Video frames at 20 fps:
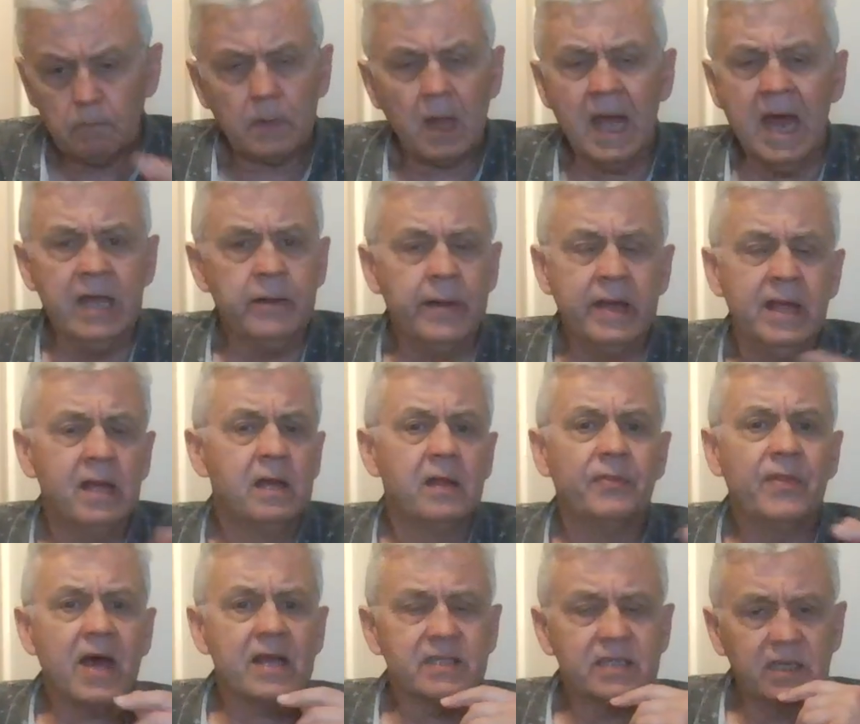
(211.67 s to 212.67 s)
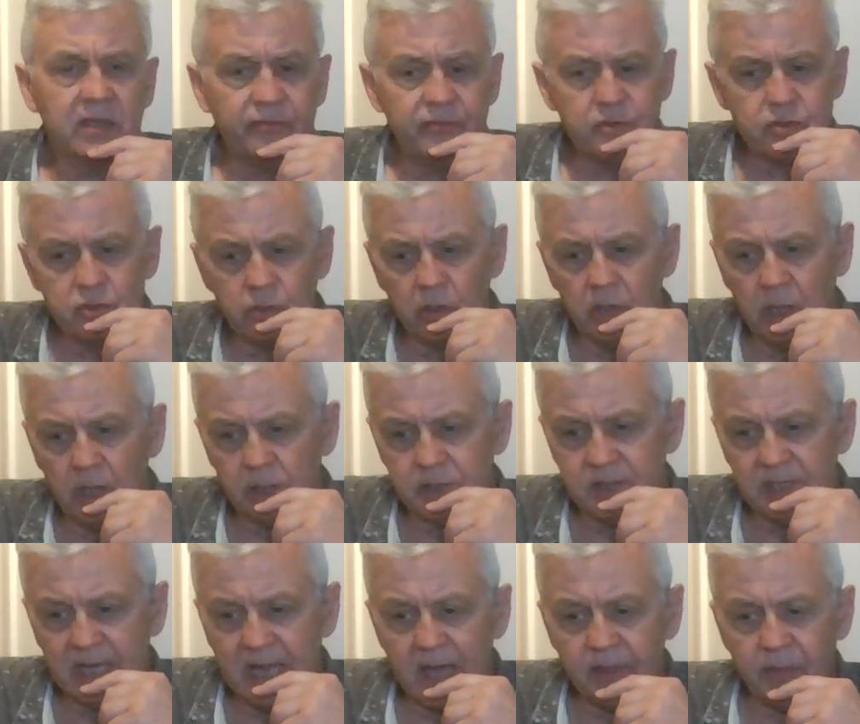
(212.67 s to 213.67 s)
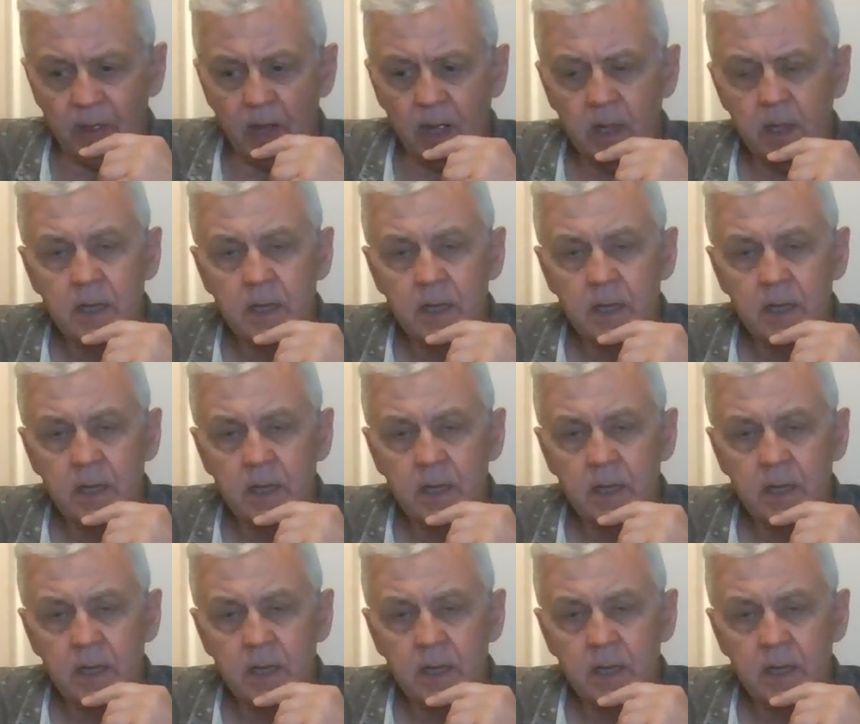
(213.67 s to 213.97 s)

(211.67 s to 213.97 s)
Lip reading: Anyway, that's a different story altogether.